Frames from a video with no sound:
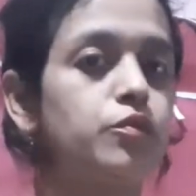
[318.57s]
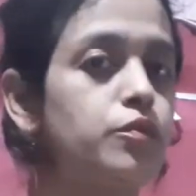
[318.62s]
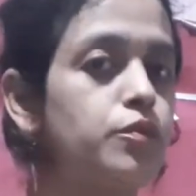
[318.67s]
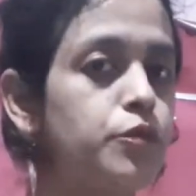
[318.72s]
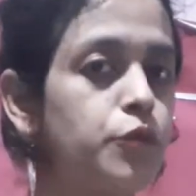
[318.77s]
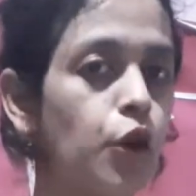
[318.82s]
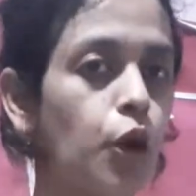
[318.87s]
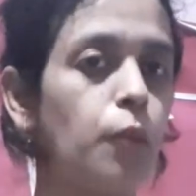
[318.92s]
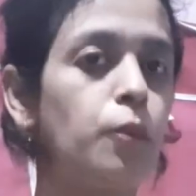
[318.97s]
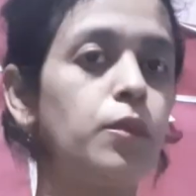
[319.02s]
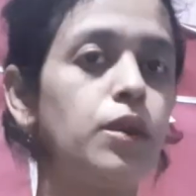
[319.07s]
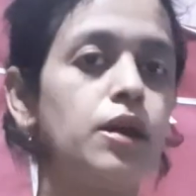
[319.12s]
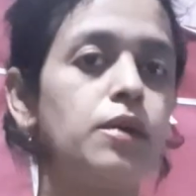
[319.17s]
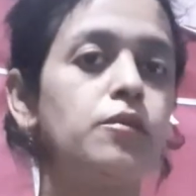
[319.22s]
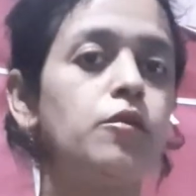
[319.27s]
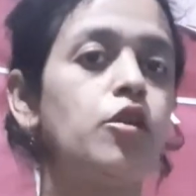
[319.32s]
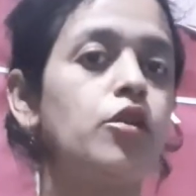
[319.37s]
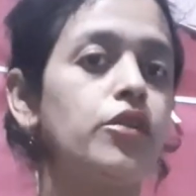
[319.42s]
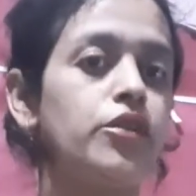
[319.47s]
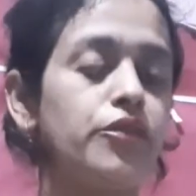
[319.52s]
problem,
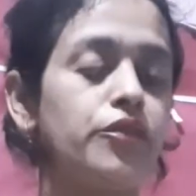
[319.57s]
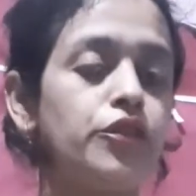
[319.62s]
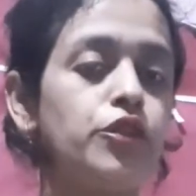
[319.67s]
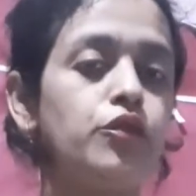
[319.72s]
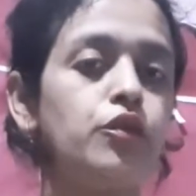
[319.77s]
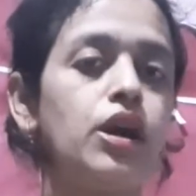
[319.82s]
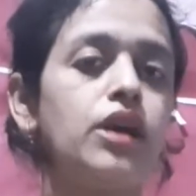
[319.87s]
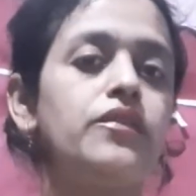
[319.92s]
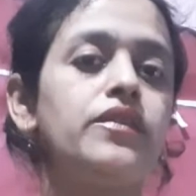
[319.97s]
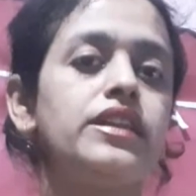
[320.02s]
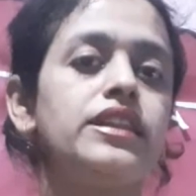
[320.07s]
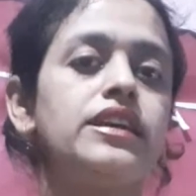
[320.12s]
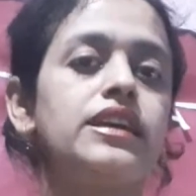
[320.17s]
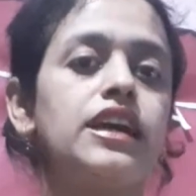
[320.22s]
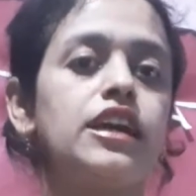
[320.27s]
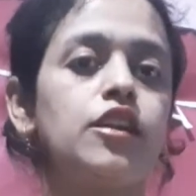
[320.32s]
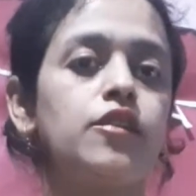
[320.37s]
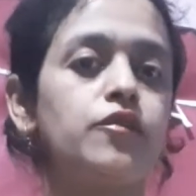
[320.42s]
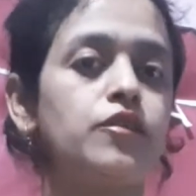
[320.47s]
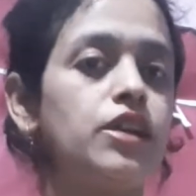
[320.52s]
or if you have any
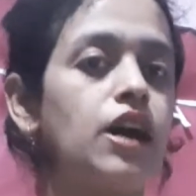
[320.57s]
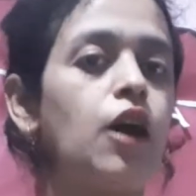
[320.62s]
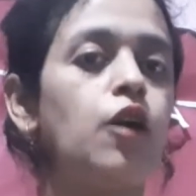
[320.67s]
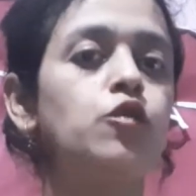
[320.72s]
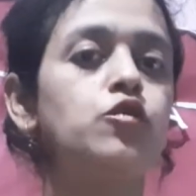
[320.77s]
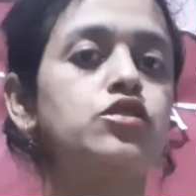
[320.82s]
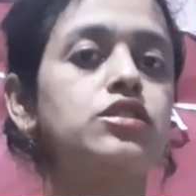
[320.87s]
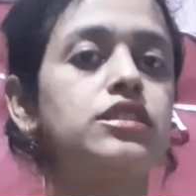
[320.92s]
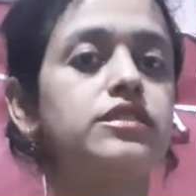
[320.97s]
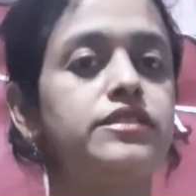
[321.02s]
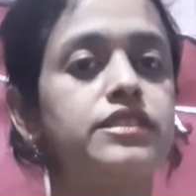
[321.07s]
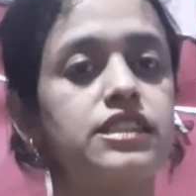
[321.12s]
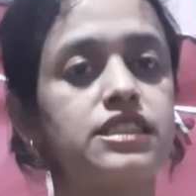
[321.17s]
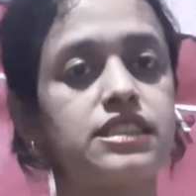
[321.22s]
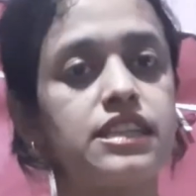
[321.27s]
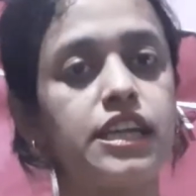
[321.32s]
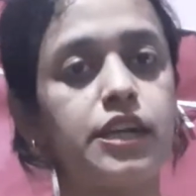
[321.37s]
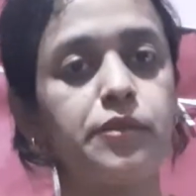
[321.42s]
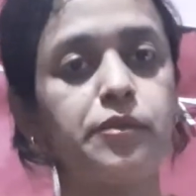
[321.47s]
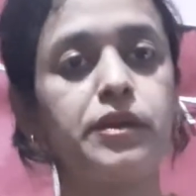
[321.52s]
kind of doubts, just
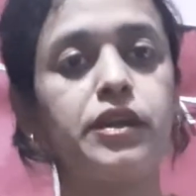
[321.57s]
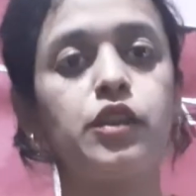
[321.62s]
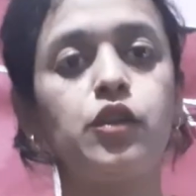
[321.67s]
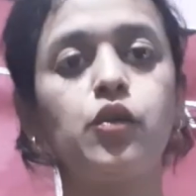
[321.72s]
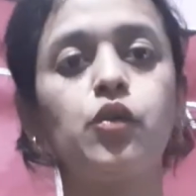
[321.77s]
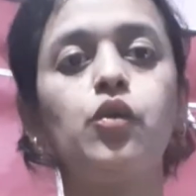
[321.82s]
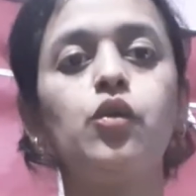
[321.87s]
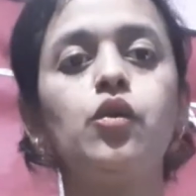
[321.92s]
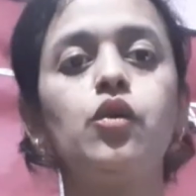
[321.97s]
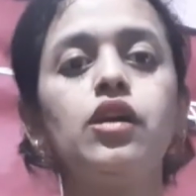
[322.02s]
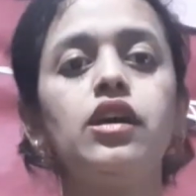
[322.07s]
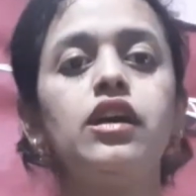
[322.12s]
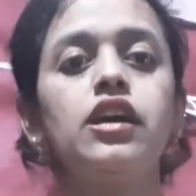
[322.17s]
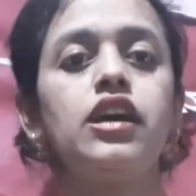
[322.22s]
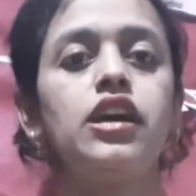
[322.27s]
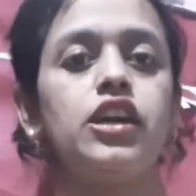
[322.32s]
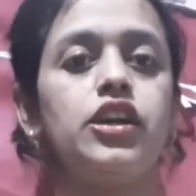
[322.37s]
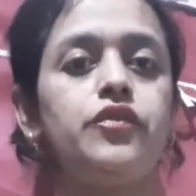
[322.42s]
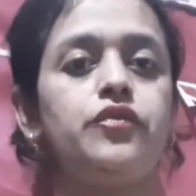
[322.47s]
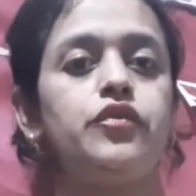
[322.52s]
let me know.
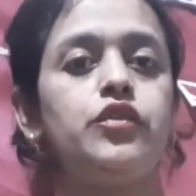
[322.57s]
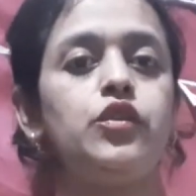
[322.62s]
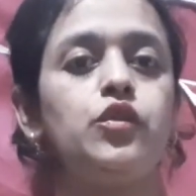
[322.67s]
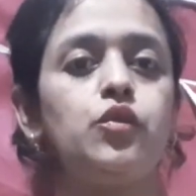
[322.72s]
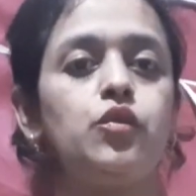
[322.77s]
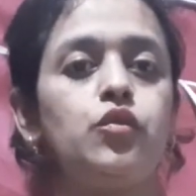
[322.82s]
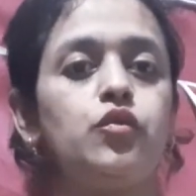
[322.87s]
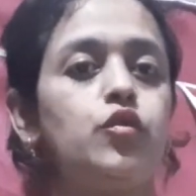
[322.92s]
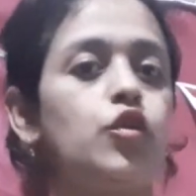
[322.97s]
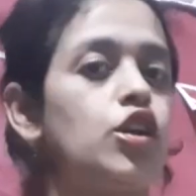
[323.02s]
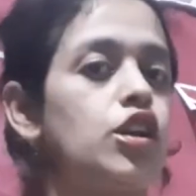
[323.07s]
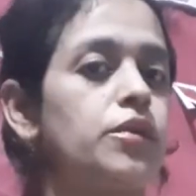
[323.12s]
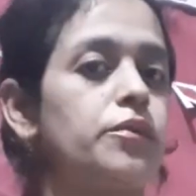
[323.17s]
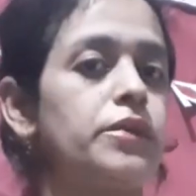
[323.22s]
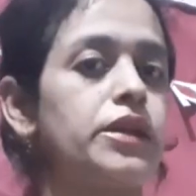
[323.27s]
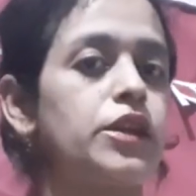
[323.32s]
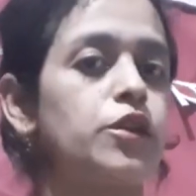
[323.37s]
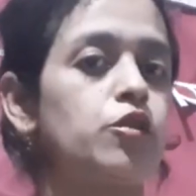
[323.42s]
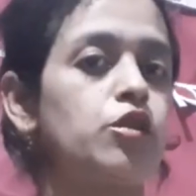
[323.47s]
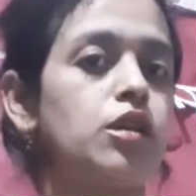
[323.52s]
If you want
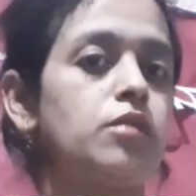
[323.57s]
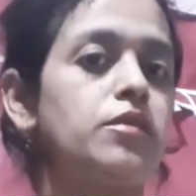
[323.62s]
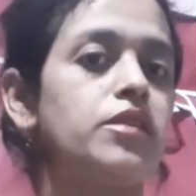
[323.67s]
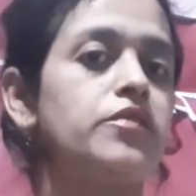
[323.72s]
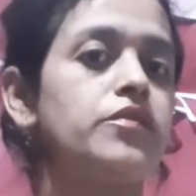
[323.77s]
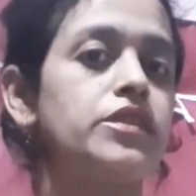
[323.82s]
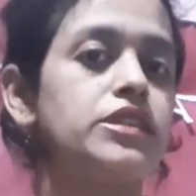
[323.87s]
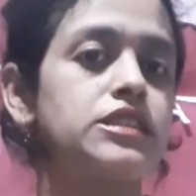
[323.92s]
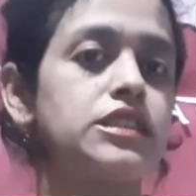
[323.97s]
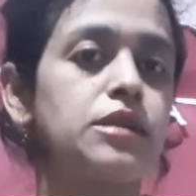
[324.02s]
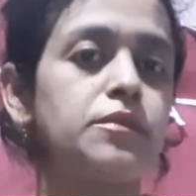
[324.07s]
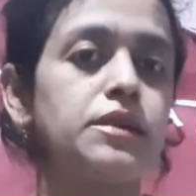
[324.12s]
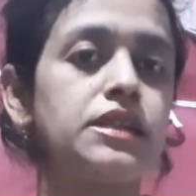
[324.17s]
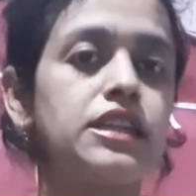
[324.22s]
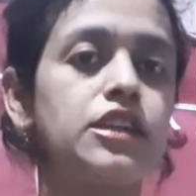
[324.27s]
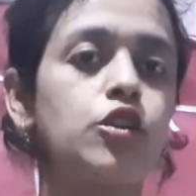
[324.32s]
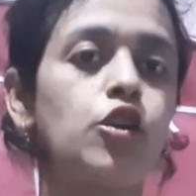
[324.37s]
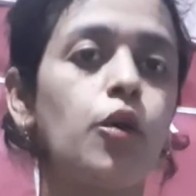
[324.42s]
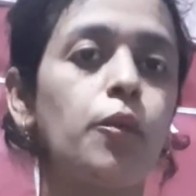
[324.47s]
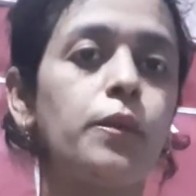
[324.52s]
me to come up with some other
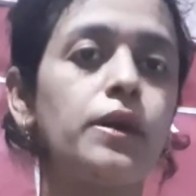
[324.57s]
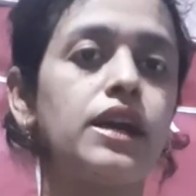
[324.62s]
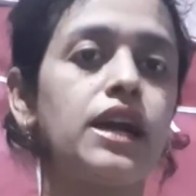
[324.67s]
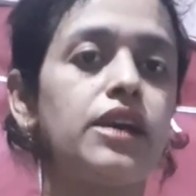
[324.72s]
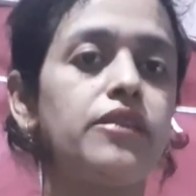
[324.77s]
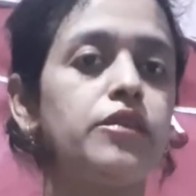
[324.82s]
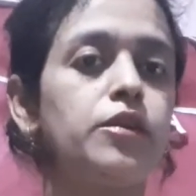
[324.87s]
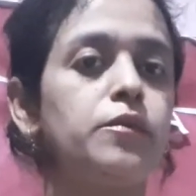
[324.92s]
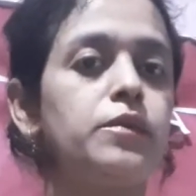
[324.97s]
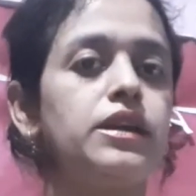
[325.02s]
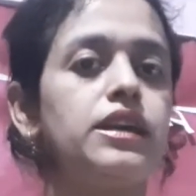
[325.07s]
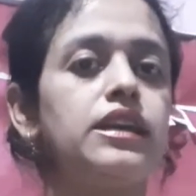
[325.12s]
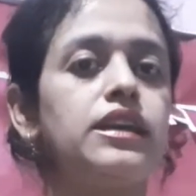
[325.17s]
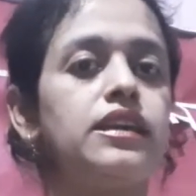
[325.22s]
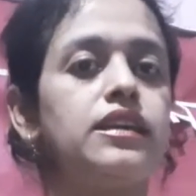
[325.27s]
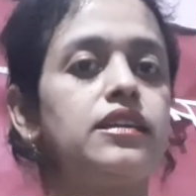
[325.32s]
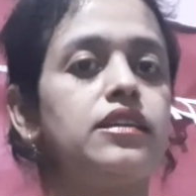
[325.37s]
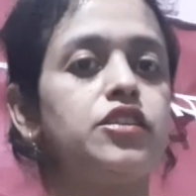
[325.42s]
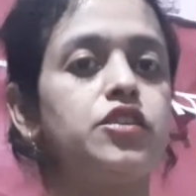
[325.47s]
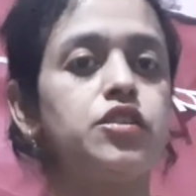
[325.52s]
topic, I will
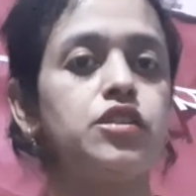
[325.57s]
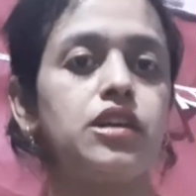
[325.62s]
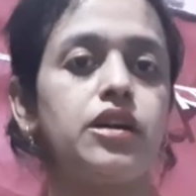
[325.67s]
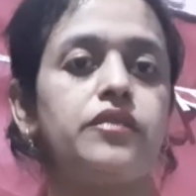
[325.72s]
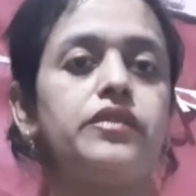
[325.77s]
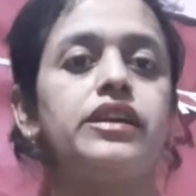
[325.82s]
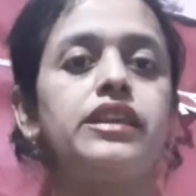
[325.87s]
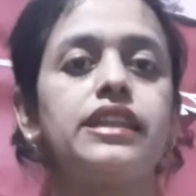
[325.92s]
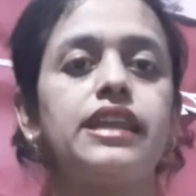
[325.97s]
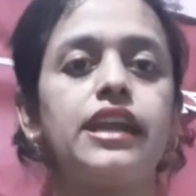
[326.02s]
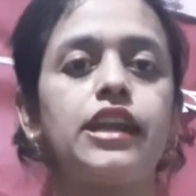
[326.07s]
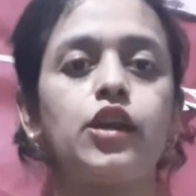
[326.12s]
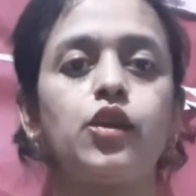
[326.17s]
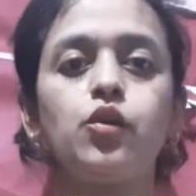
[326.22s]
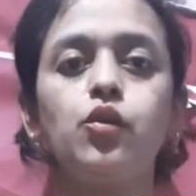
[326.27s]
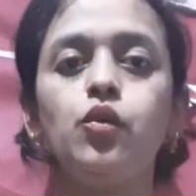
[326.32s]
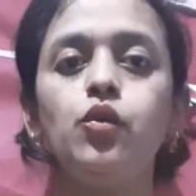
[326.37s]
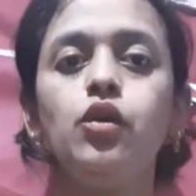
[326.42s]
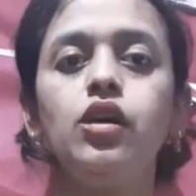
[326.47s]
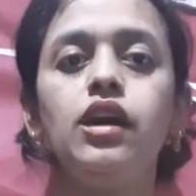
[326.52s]
be covering that too.